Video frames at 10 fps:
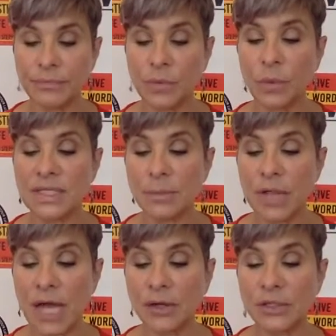What's the
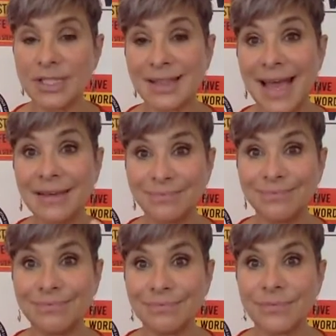blocker to that?
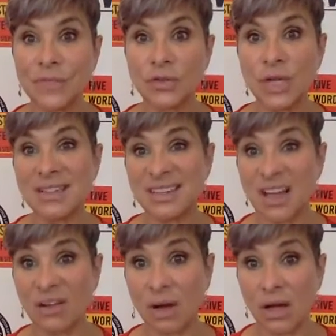Drugs and
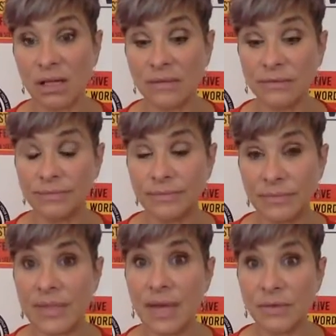alcohol.
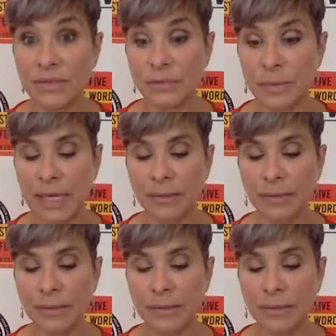That was for me.